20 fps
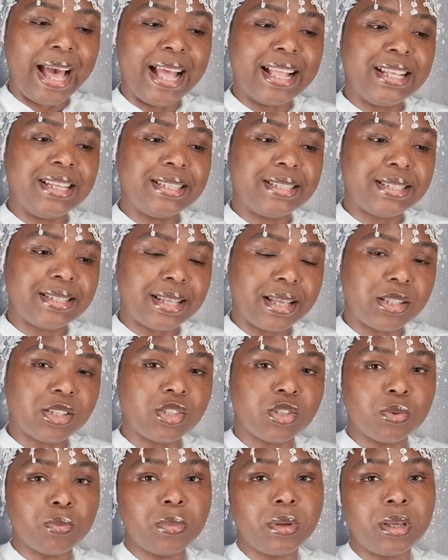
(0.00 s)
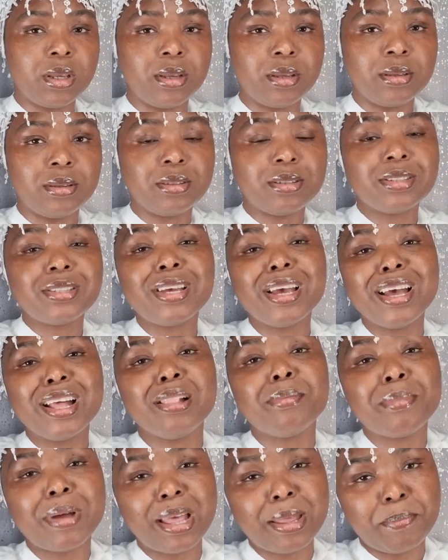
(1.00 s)
And he said to me,
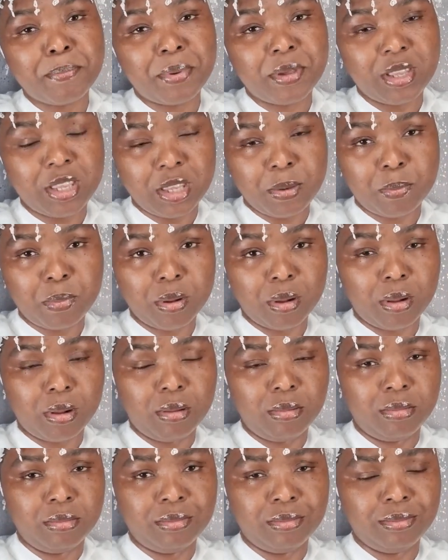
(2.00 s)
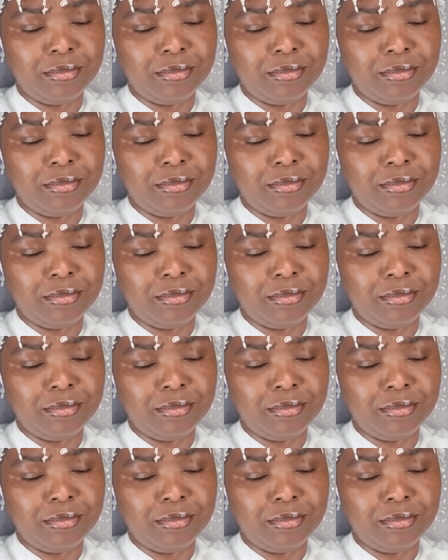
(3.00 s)
tell my people.